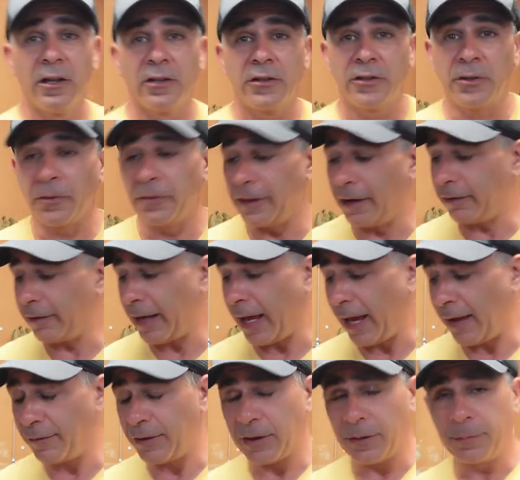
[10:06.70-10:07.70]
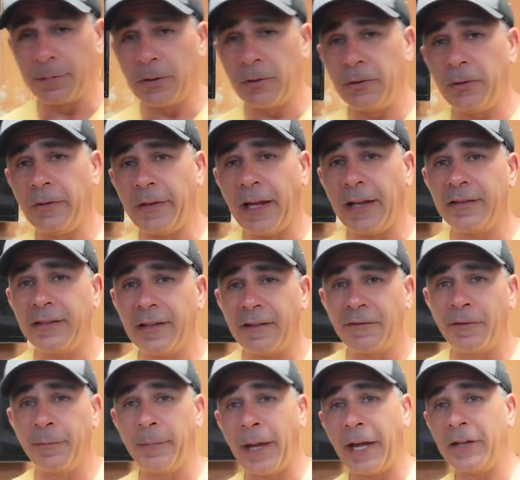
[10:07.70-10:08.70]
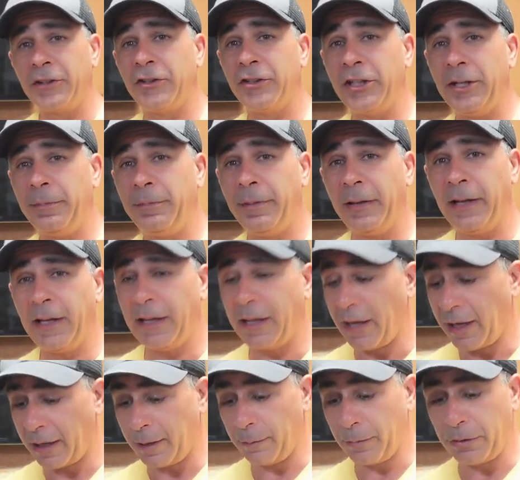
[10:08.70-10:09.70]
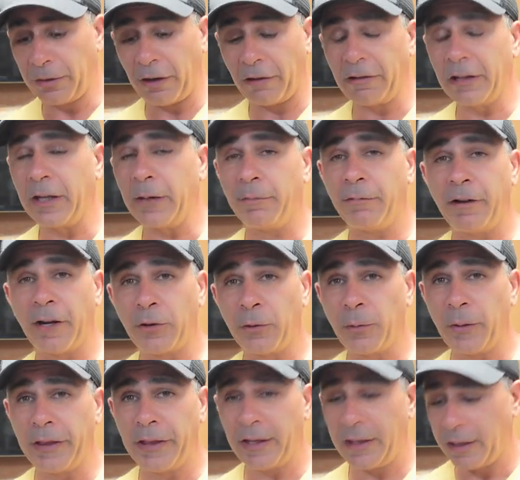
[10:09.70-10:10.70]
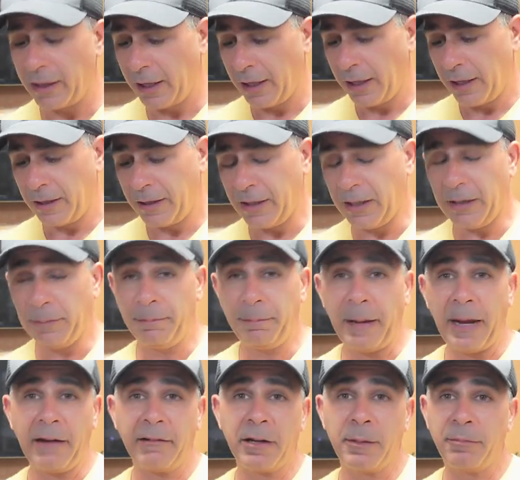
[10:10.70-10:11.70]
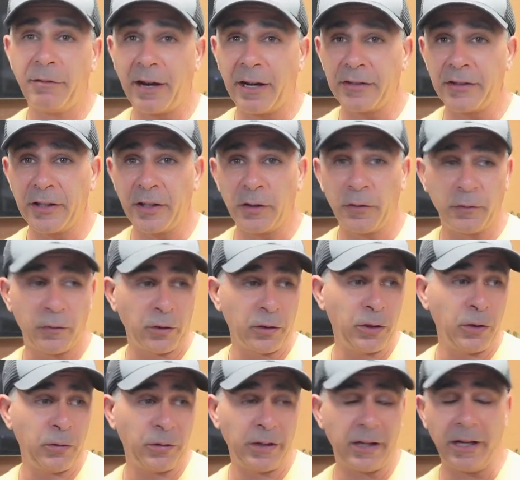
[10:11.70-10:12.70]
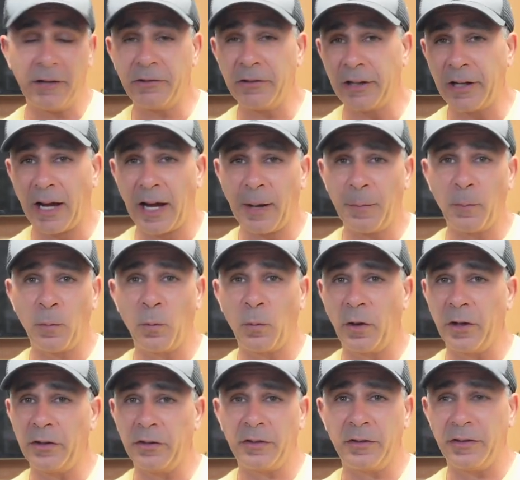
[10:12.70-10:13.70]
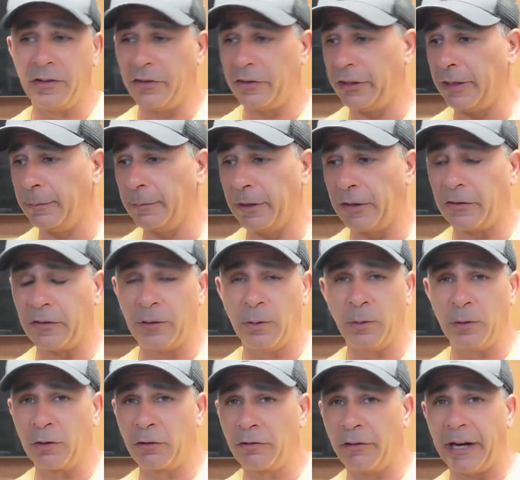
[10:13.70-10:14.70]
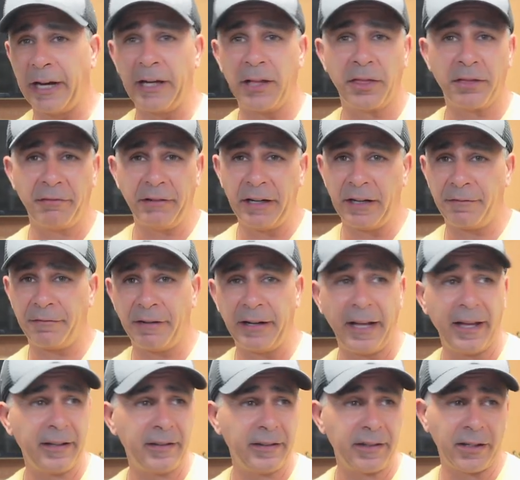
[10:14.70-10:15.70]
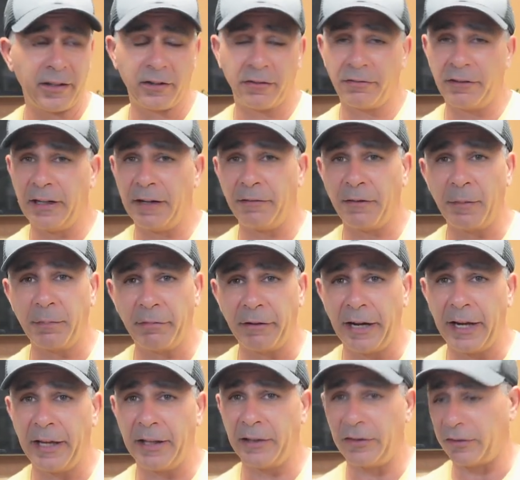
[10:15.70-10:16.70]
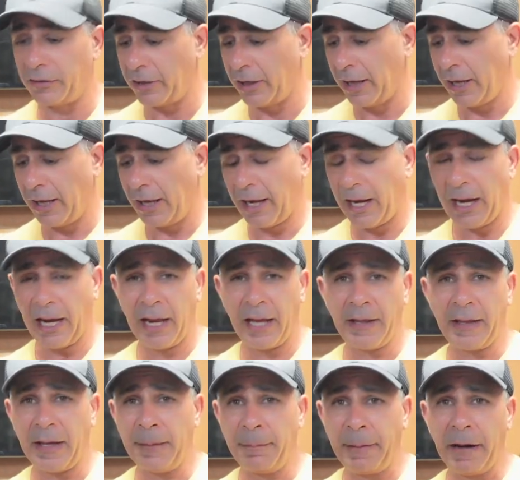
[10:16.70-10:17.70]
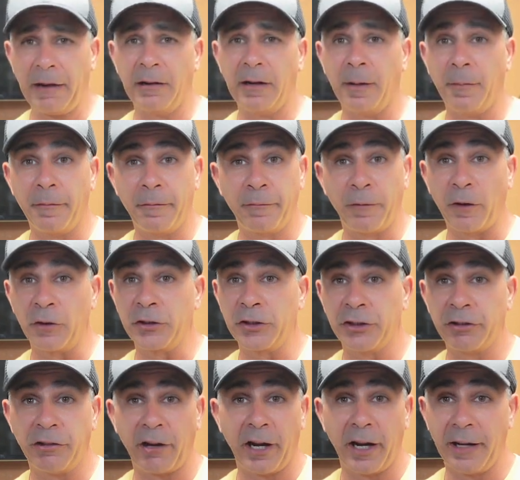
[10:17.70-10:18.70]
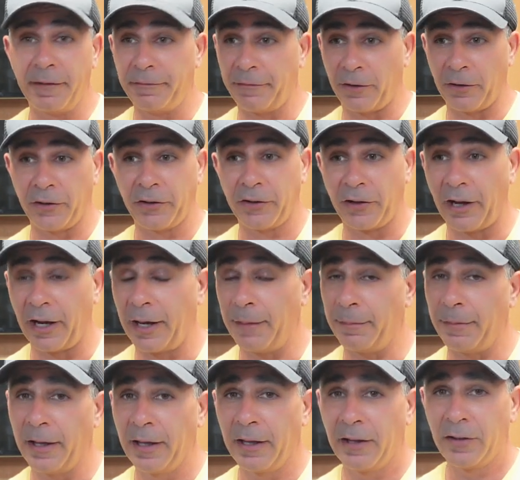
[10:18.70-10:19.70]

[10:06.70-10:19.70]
So there you have it, Bluetooth headset from XGP. I am thoroughly impressed with it. The pairing process for using intercom was seamless. It was great. Three different headsets, three different brands, and they paired up first try, first time.